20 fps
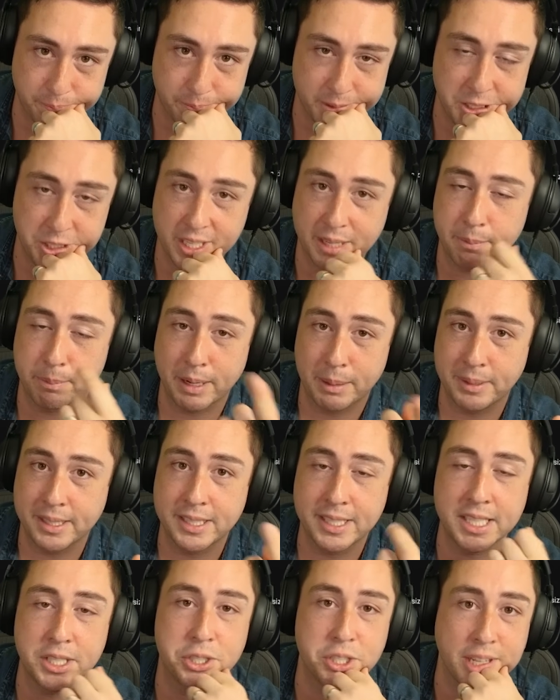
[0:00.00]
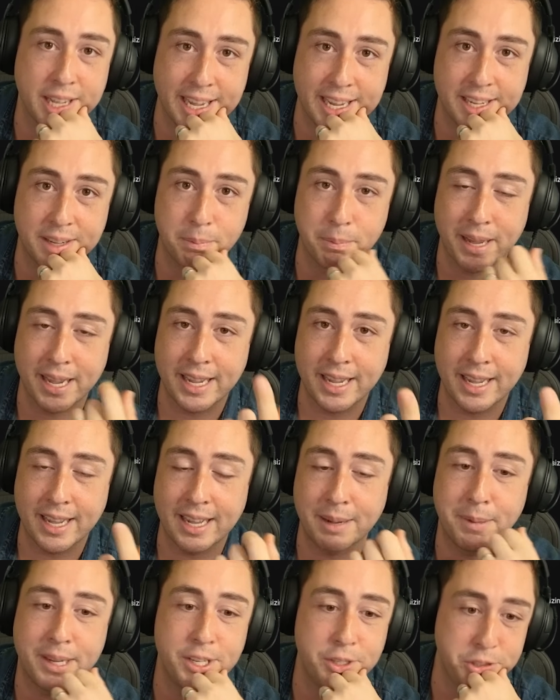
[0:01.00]
He's going to probably dislike
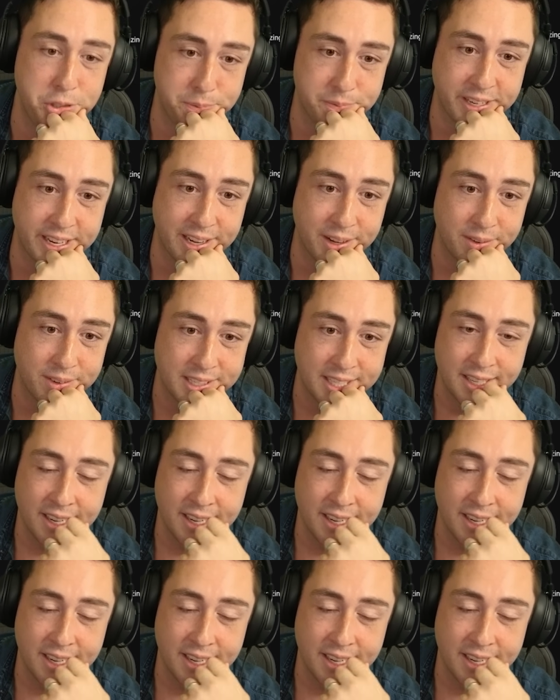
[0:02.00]
my my YouTube video.